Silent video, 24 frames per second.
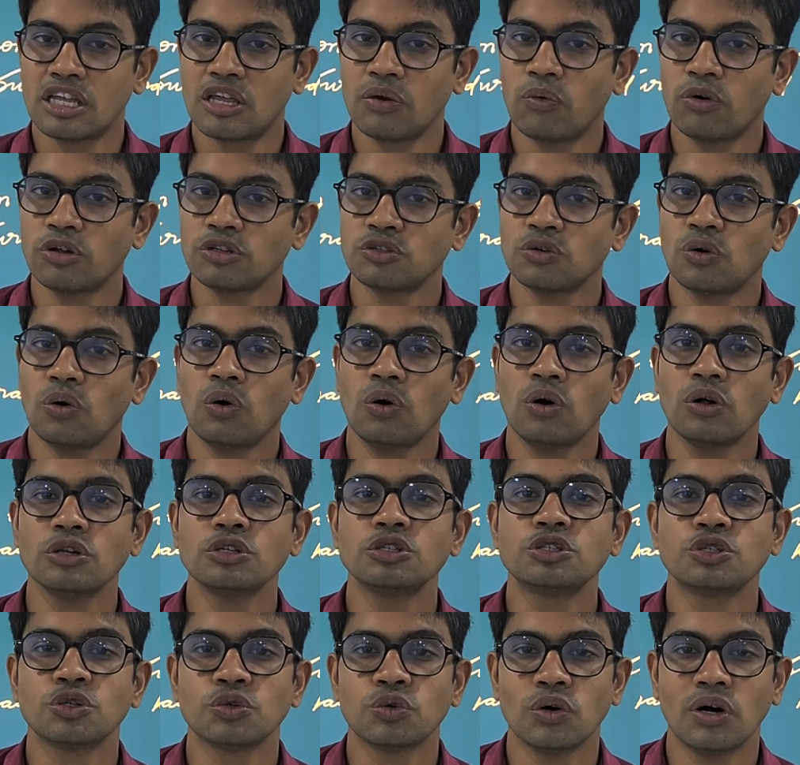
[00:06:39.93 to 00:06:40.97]
he was
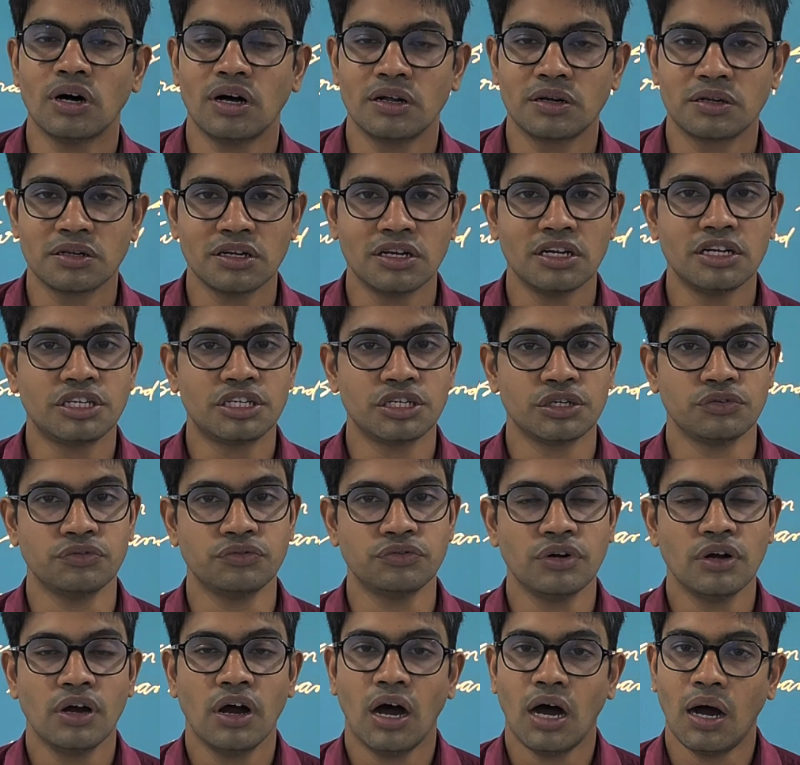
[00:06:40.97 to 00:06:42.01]
also a
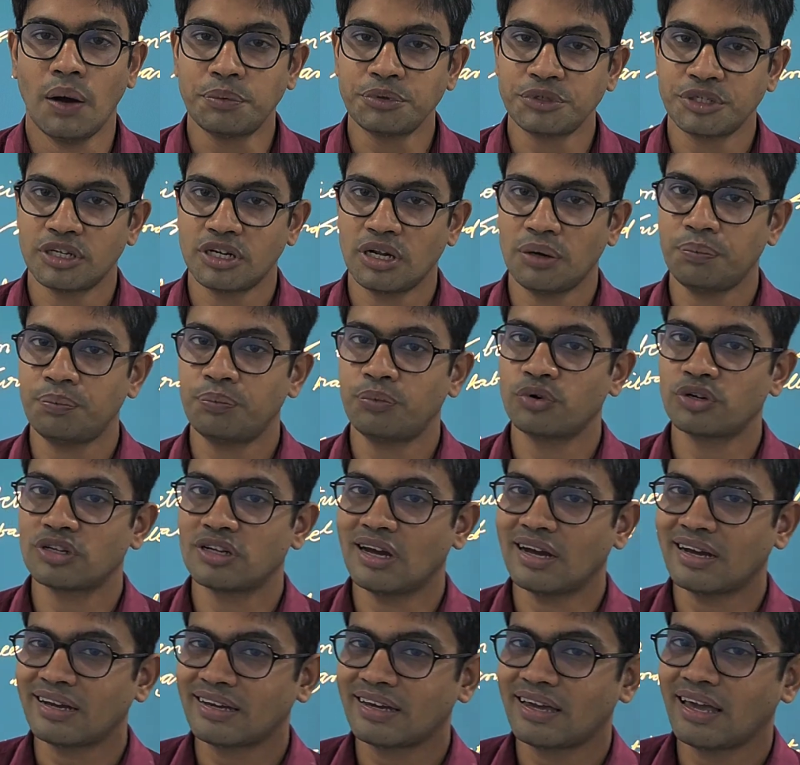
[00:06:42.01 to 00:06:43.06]
relative of
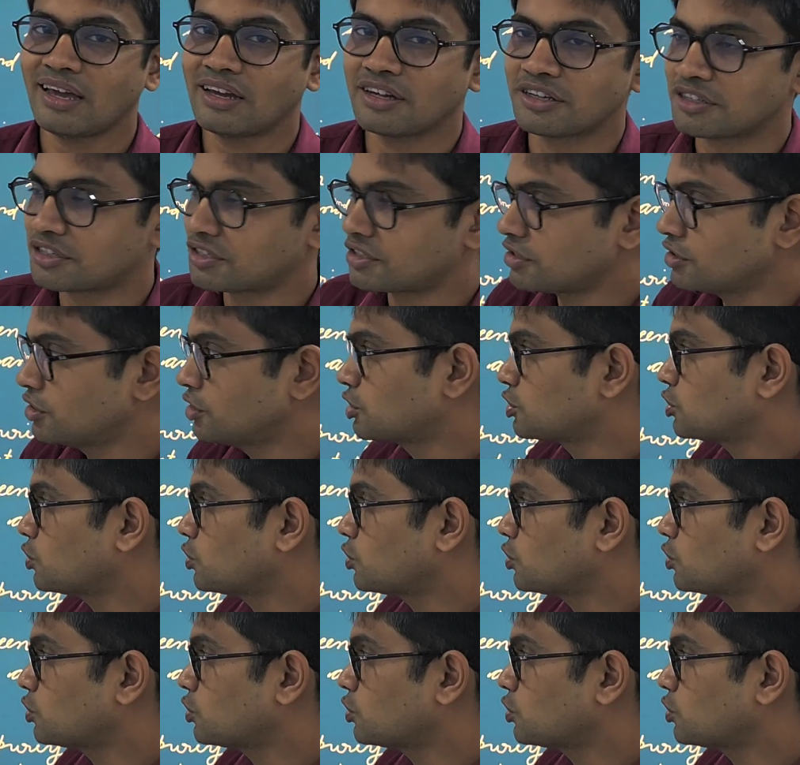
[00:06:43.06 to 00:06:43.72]
Sharappuriya kings.